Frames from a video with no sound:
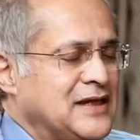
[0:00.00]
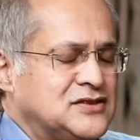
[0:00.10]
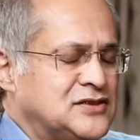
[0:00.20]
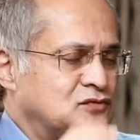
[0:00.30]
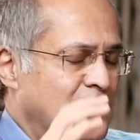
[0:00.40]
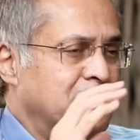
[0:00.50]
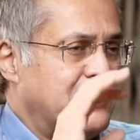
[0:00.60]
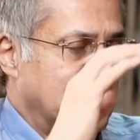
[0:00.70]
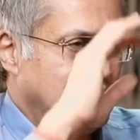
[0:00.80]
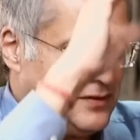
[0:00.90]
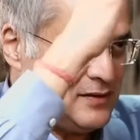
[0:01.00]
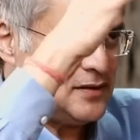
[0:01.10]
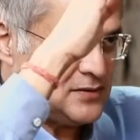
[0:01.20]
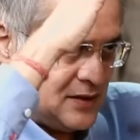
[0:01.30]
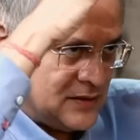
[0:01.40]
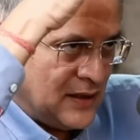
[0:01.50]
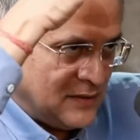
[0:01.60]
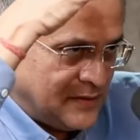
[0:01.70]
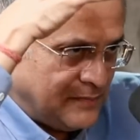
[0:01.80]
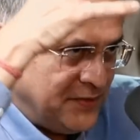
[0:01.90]
That's just one part.
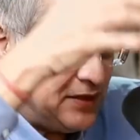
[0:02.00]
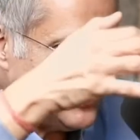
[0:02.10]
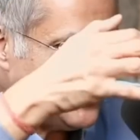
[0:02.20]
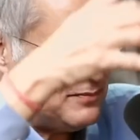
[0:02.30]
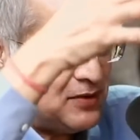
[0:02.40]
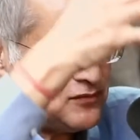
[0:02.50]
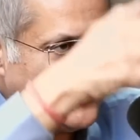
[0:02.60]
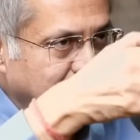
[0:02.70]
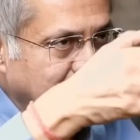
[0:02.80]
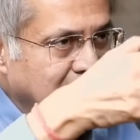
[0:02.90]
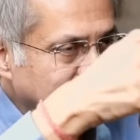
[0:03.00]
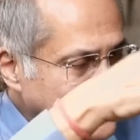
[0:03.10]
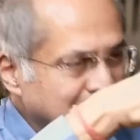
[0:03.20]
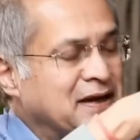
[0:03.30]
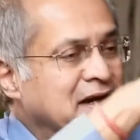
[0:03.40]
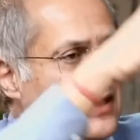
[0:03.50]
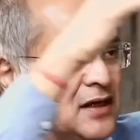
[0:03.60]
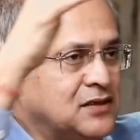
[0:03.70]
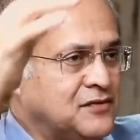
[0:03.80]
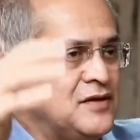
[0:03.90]
The breathe the chamber is one part. There are many
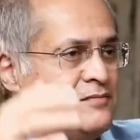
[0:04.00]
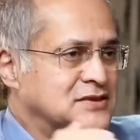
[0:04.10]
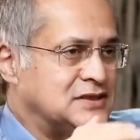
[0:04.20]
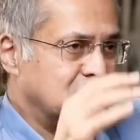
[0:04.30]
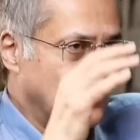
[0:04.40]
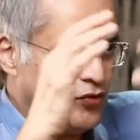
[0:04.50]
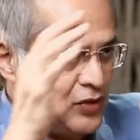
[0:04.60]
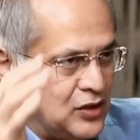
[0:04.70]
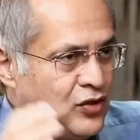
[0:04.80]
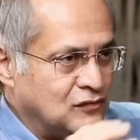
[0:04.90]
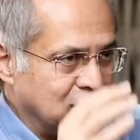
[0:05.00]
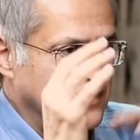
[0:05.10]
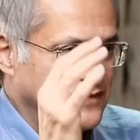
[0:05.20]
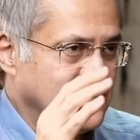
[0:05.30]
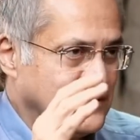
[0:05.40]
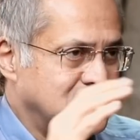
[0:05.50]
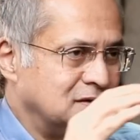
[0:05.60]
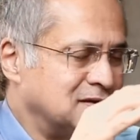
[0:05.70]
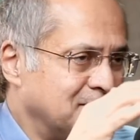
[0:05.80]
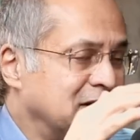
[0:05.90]
other treatments that go along with this.
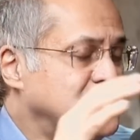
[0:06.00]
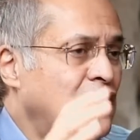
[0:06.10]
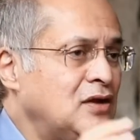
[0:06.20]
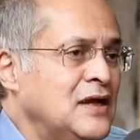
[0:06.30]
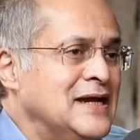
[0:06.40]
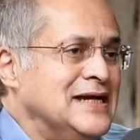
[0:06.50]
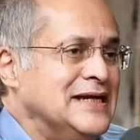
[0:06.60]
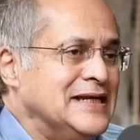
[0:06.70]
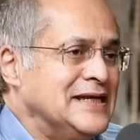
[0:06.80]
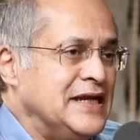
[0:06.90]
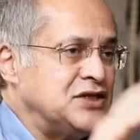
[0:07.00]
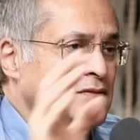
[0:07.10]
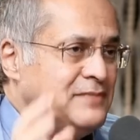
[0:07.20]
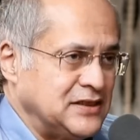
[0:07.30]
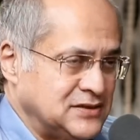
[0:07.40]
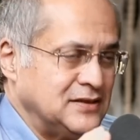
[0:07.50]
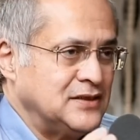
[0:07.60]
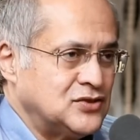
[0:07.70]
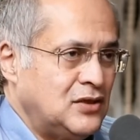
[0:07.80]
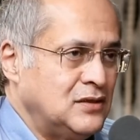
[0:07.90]
But it's all nature-based.
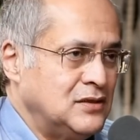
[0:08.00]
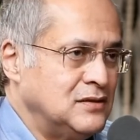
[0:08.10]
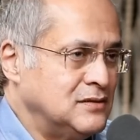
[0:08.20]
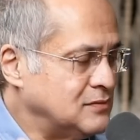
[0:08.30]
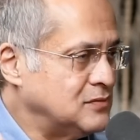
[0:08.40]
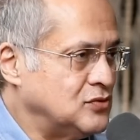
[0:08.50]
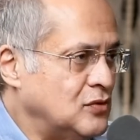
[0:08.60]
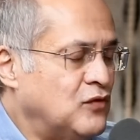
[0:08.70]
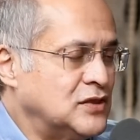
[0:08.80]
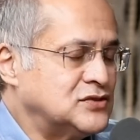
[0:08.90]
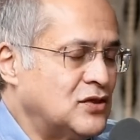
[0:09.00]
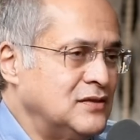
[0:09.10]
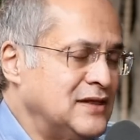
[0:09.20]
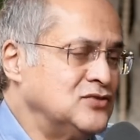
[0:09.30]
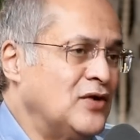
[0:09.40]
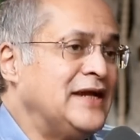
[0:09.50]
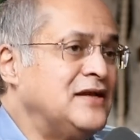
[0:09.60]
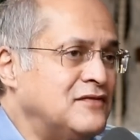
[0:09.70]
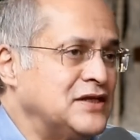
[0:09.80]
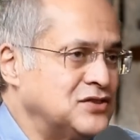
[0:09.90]
It's all what is called, there's no
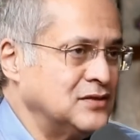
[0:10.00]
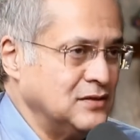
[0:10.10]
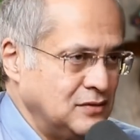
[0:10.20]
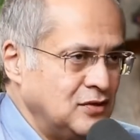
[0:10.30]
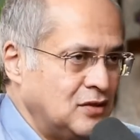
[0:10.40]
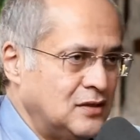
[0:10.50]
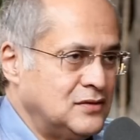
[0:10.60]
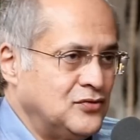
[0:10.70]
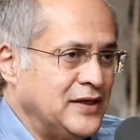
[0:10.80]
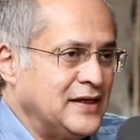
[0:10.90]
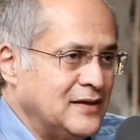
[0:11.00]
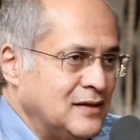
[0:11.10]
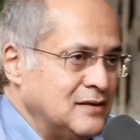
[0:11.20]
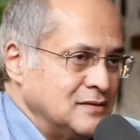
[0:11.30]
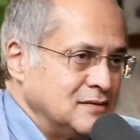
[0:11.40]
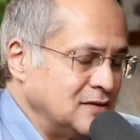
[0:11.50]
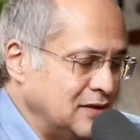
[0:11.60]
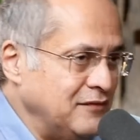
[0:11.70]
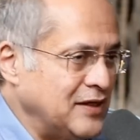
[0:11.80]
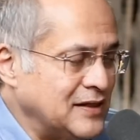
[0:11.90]
intervention. You're not doing,
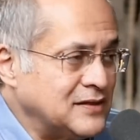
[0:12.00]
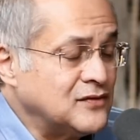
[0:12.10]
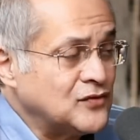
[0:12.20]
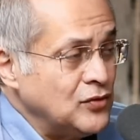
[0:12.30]
giving anything.